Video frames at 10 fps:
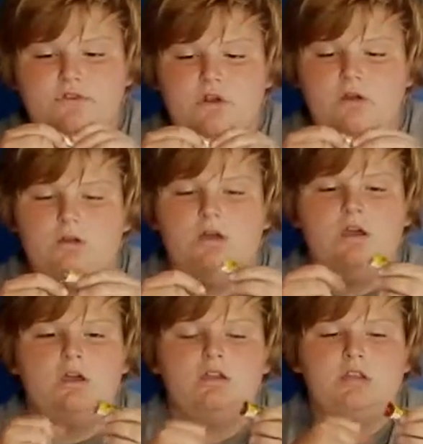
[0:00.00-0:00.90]
frog,
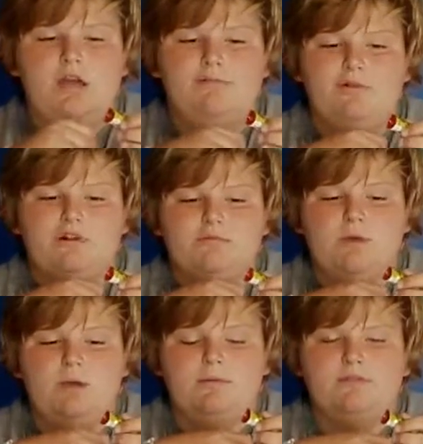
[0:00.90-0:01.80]
topwater
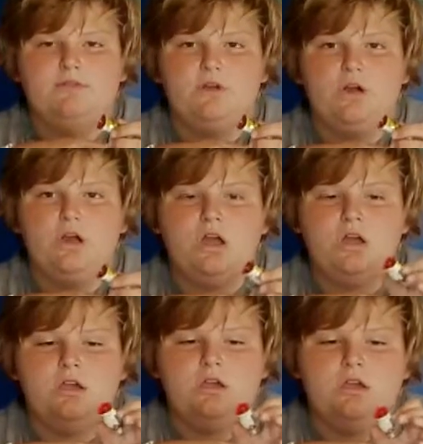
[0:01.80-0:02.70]
popping frog.
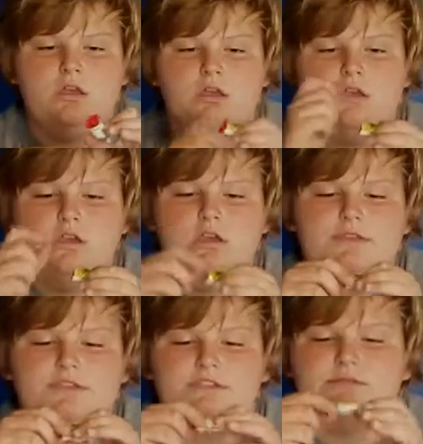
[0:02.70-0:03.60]

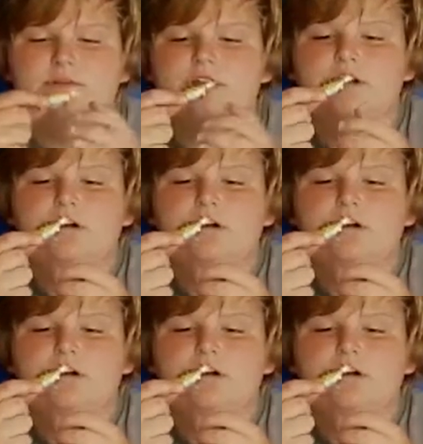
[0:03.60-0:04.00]
And this one I